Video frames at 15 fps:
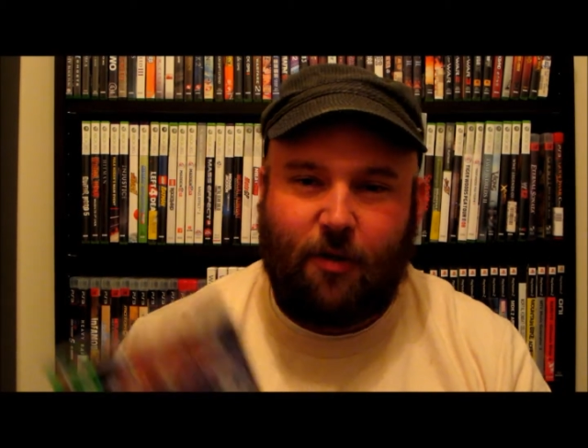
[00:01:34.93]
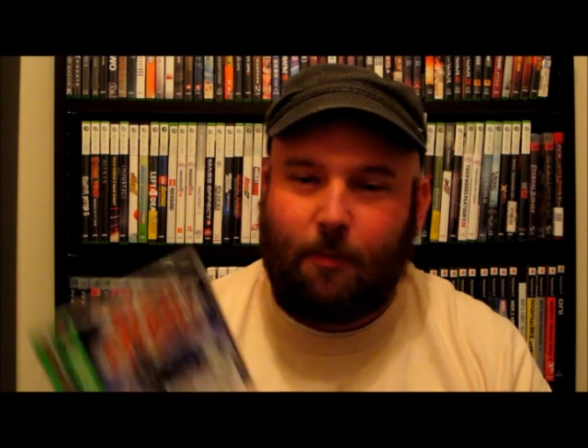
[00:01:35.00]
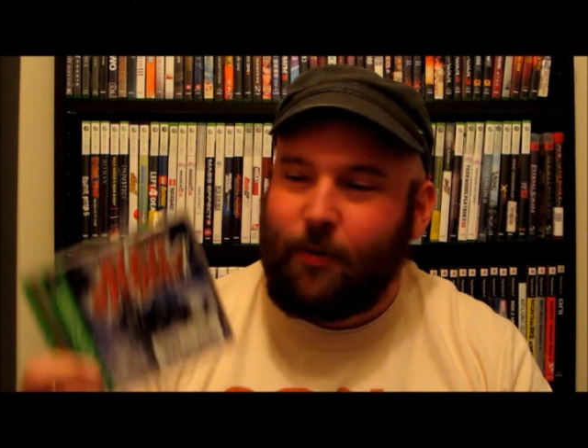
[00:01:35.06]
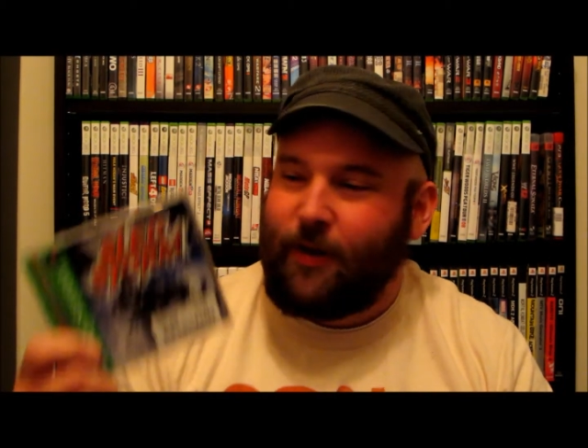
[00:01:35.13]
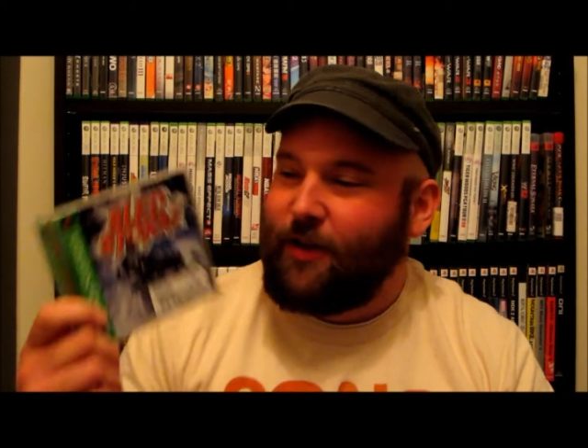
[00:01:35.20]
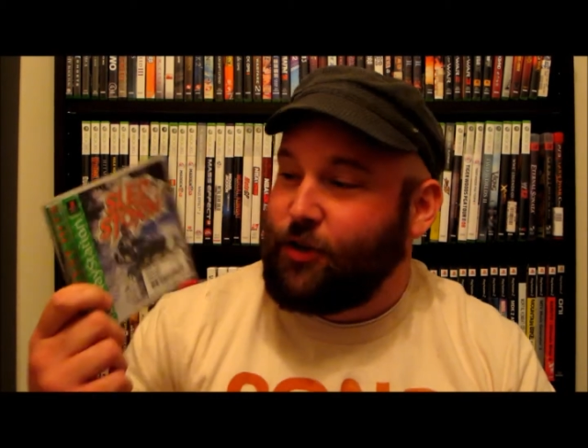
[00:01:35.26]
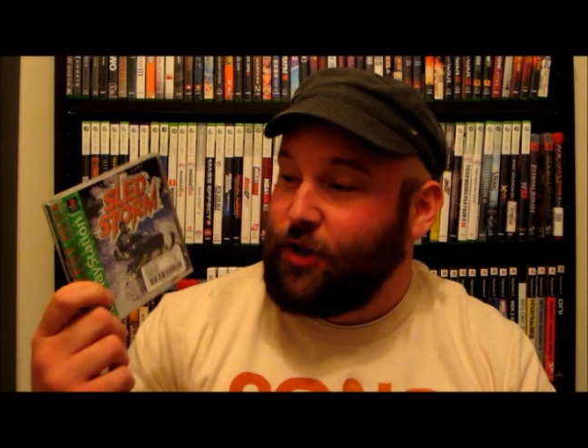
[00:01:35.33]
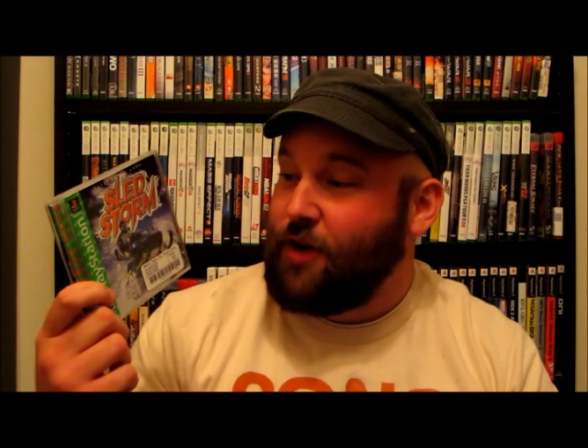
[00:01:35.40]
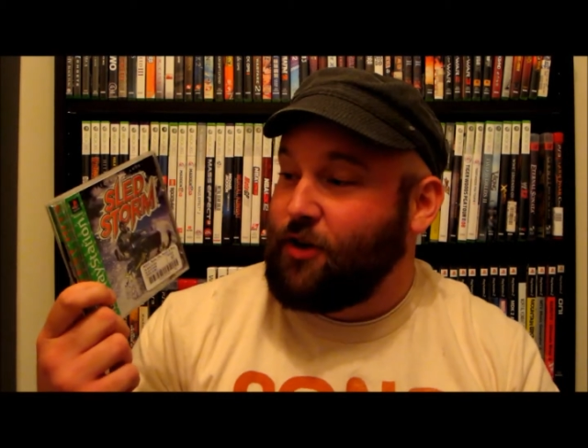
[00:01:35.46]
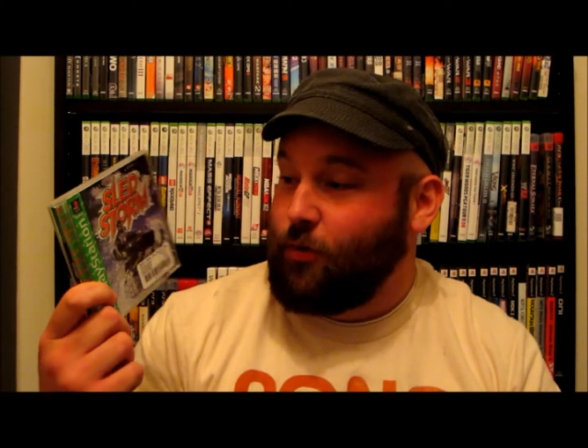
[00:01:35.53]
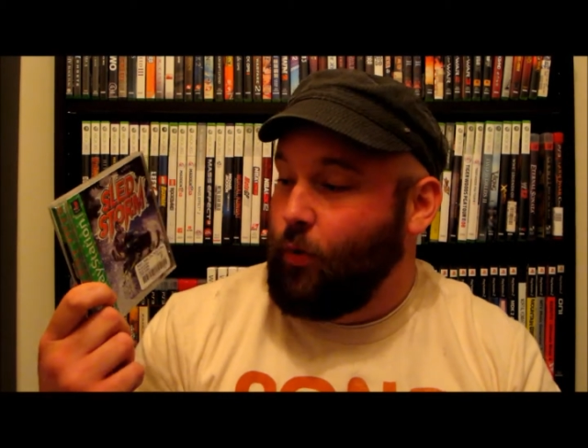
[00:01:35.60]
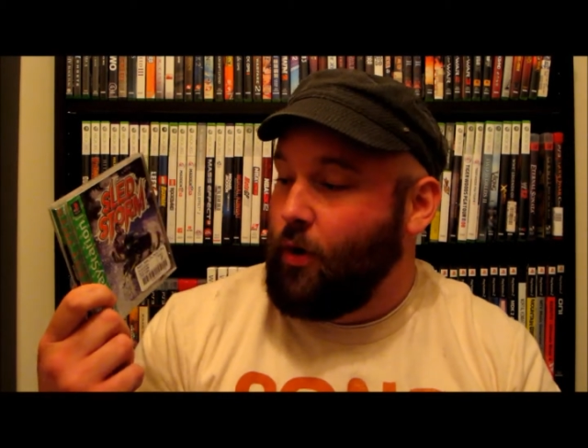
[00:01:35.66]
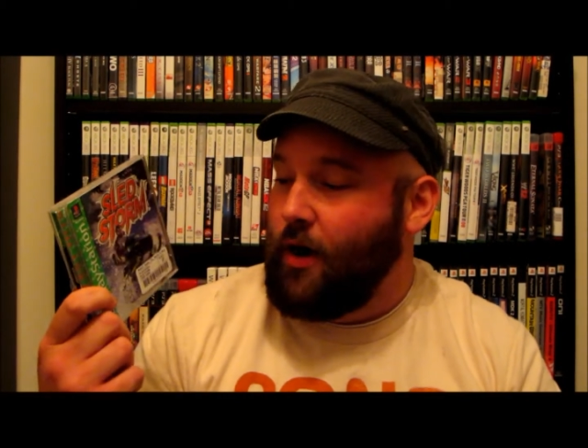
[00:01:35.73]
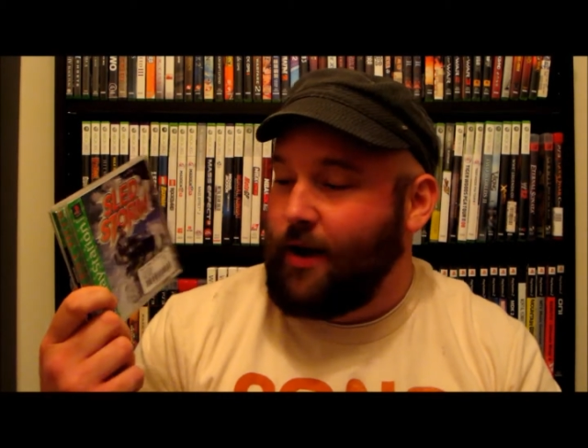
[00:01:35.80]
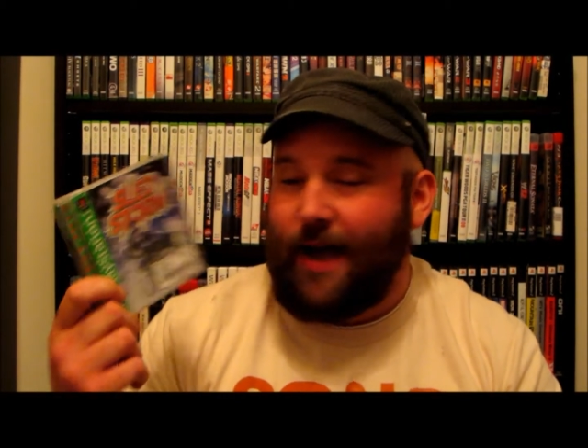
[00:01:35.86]
on the
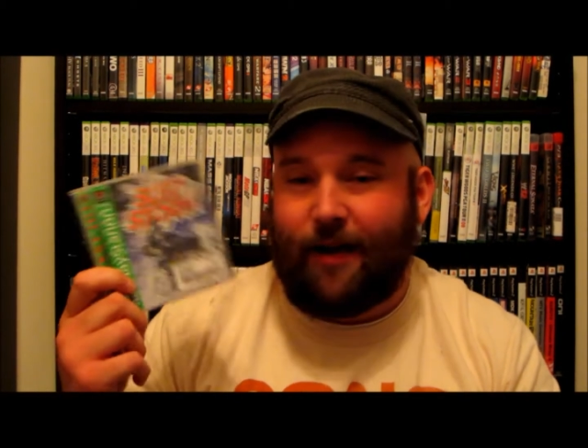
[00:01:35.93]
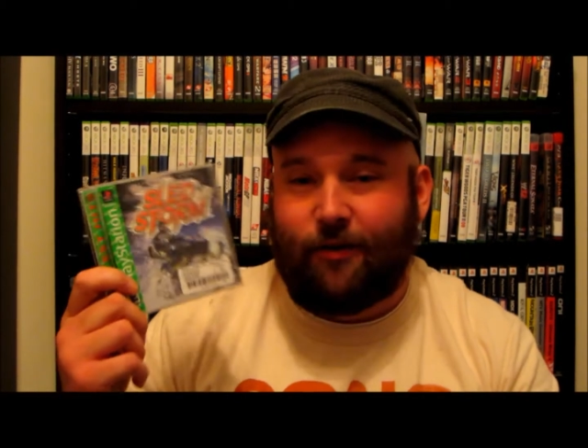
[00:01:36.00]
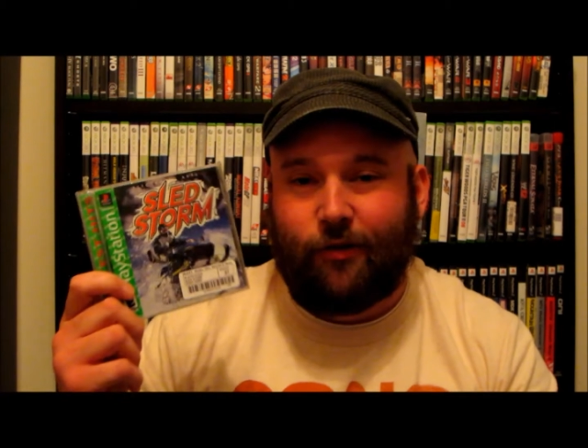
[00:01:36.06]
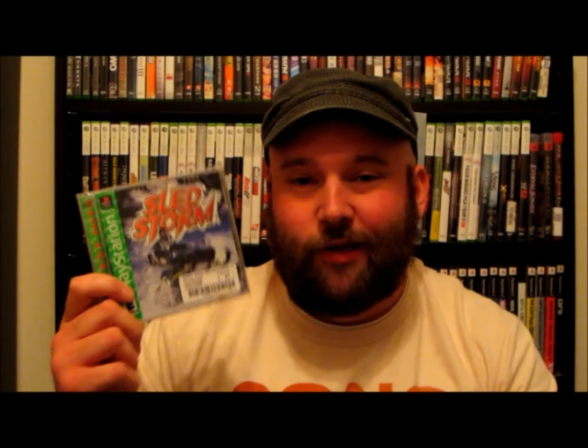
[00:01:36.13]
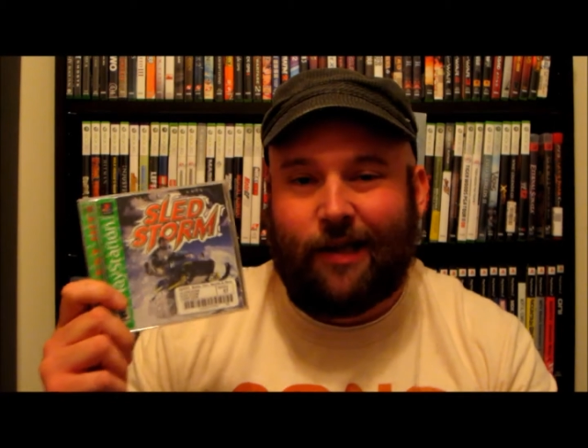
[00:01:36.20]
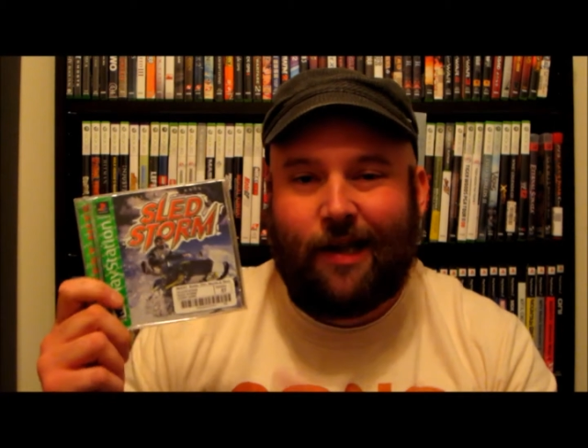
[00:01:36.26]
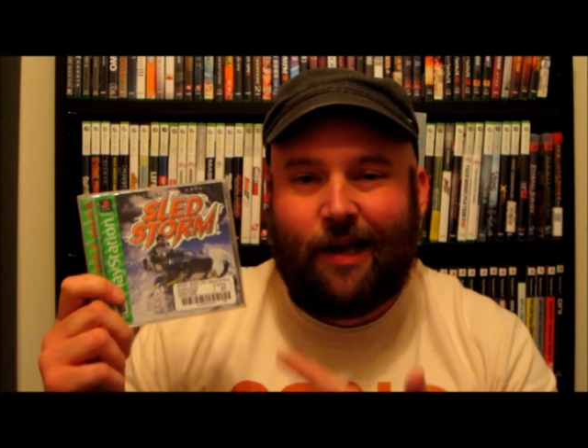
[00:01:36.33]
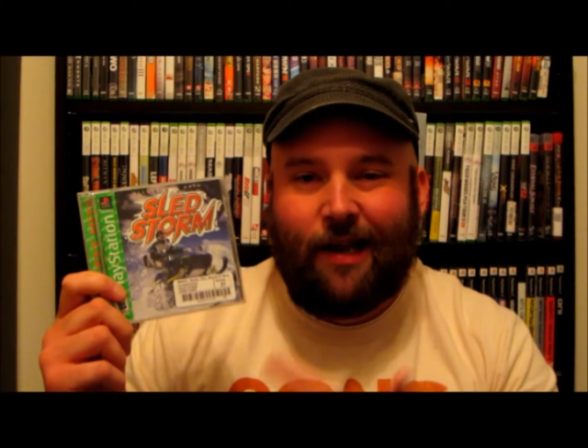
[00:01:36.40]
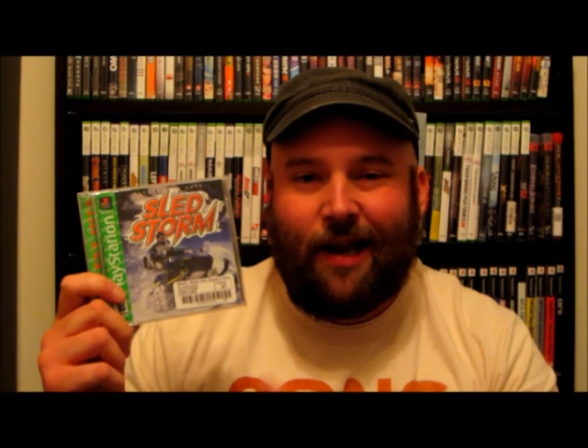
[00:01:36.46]
PlayStation 1, actually.